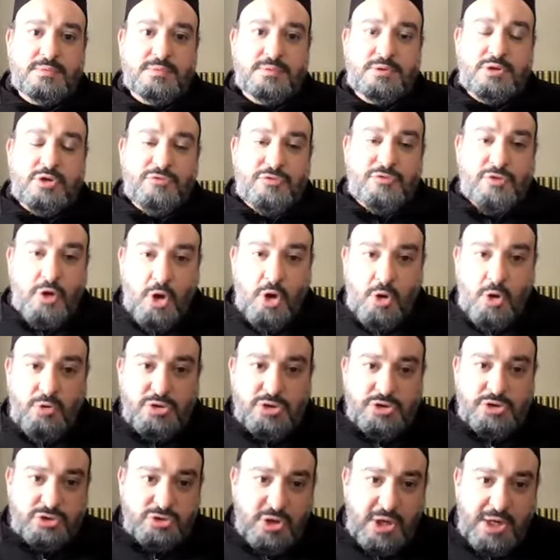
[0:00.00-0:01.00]
if you're
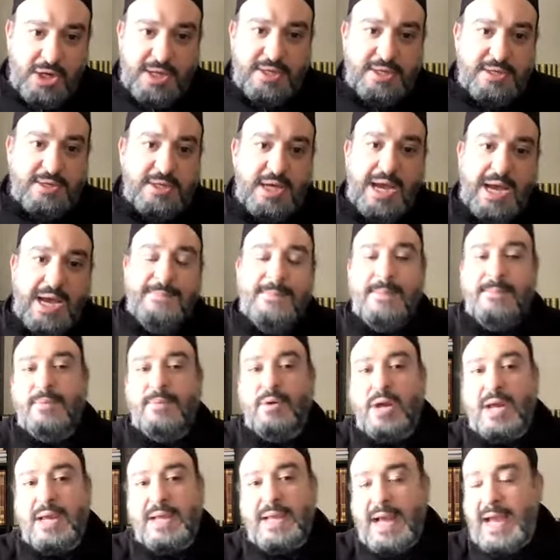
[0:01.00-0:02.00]
always trying, I
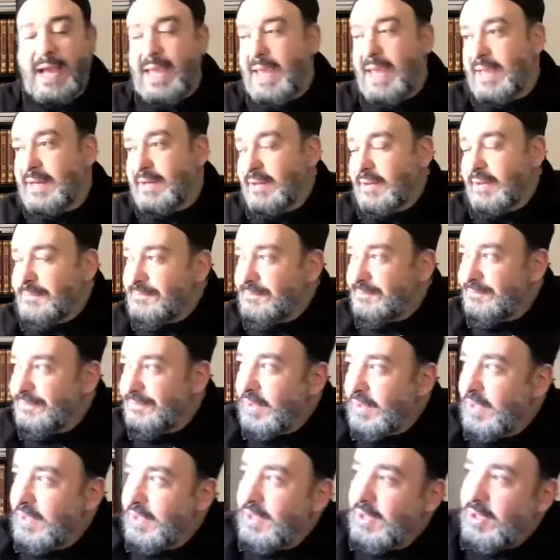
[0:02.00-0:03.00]
remember I, I had a, um,
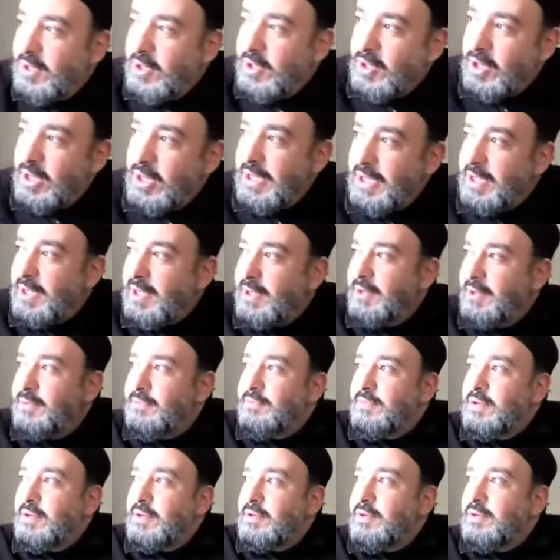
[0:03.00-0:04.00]
uh,
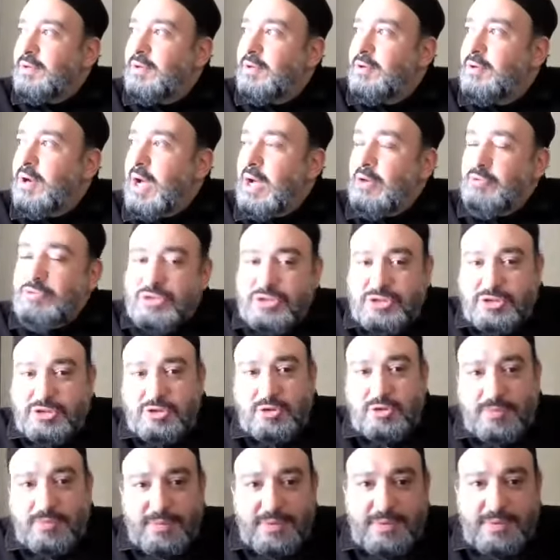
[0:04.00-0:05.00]
I was
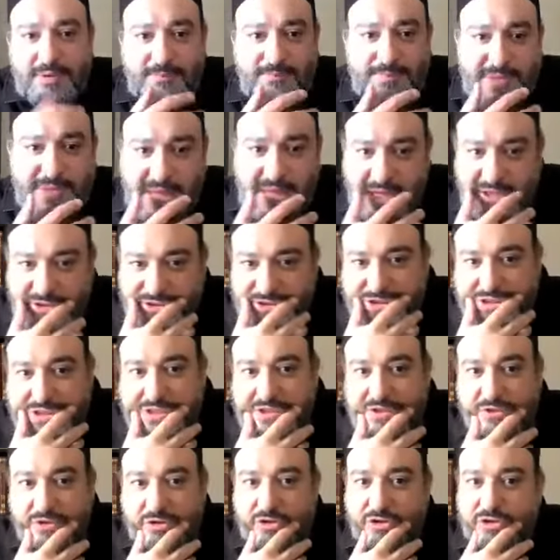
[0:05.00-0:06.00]
still in the PhD
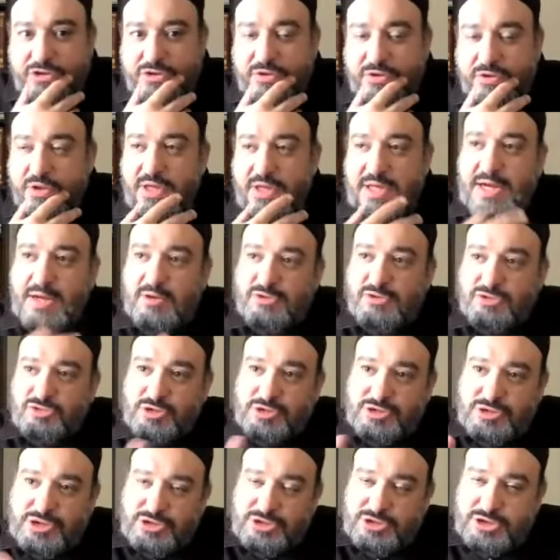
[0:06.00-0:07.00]
years and I was
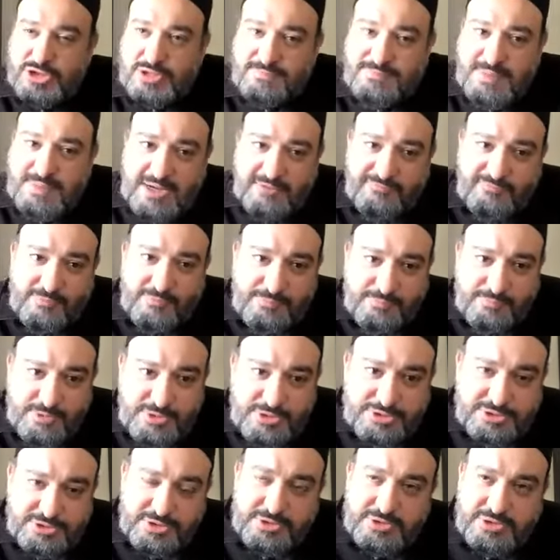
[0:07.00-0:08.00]
transitioning back from
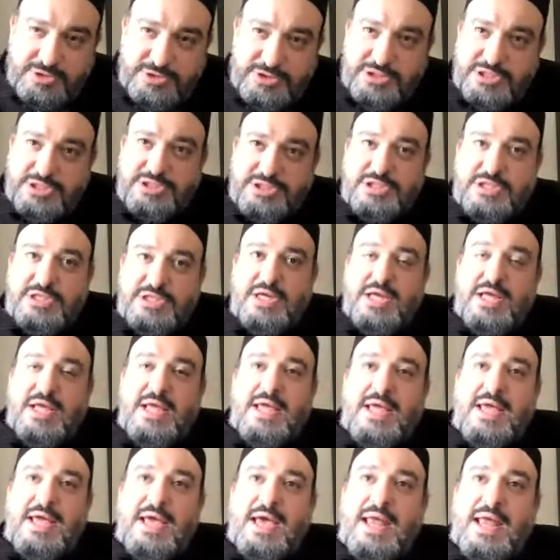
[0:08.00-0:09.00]
Princeton to DC.
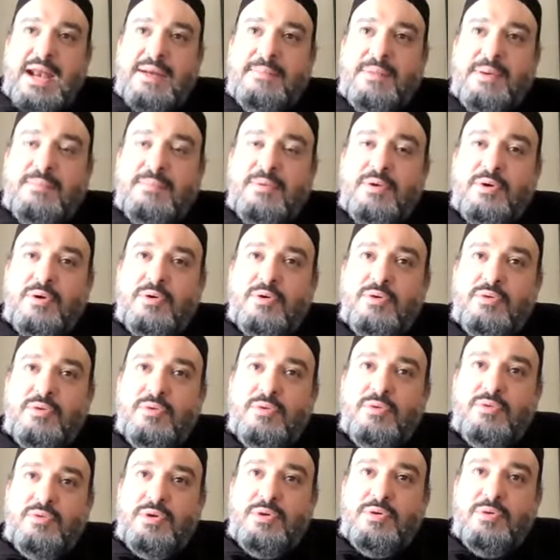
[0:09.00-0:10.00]
And I remember
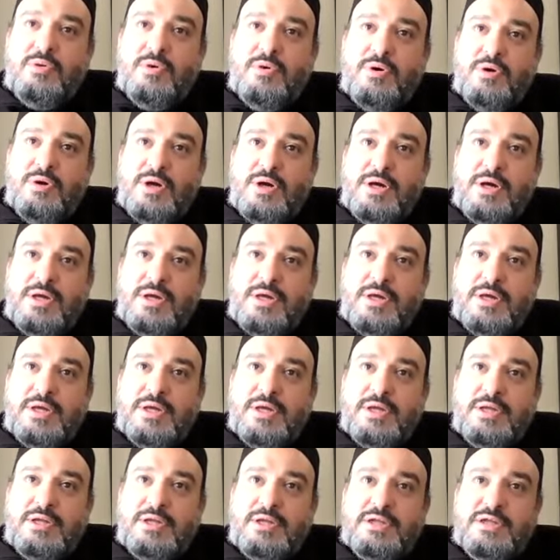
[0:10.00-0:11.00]
we were uh,
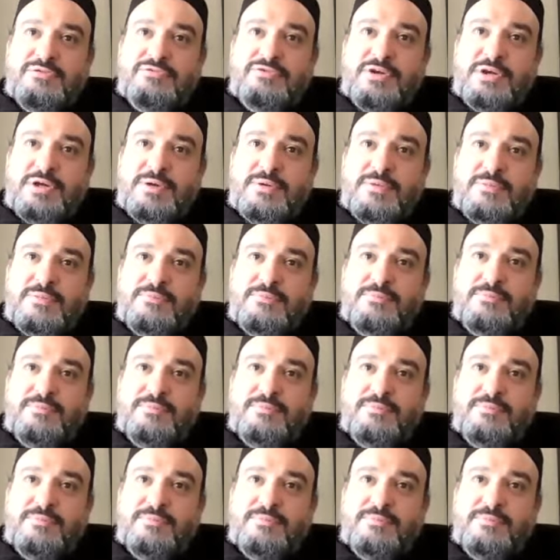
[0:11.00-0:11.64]
living